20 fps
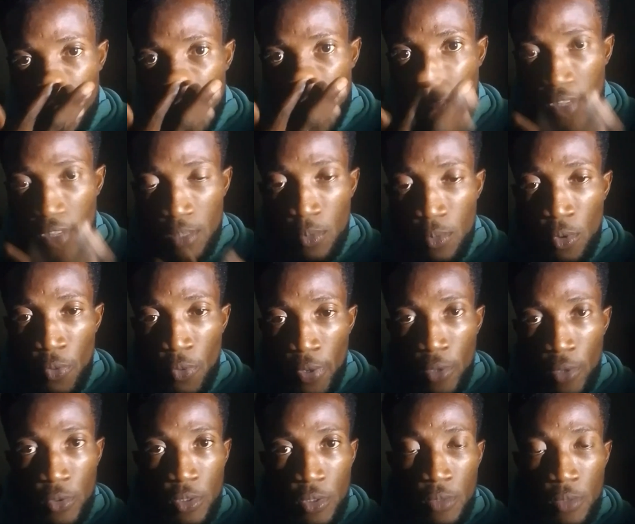Facebook
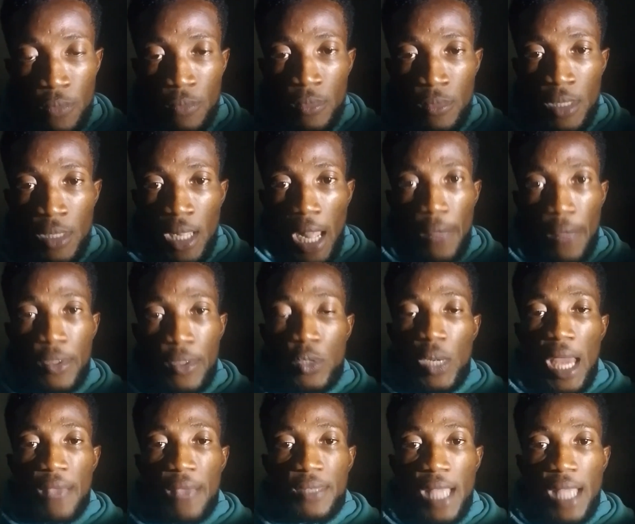Reels. Are you into
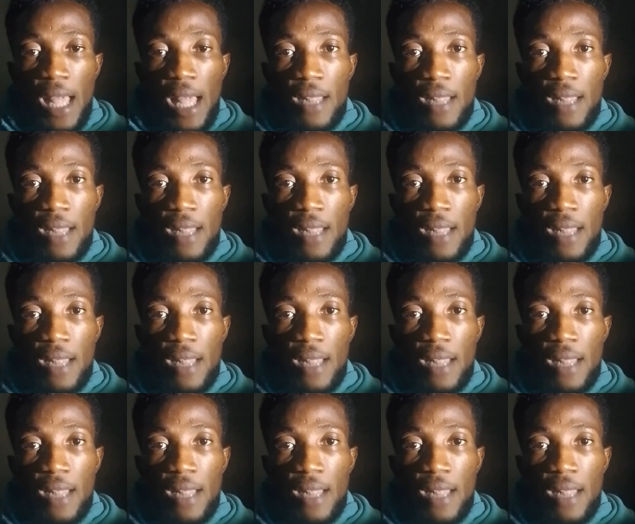lifestyle,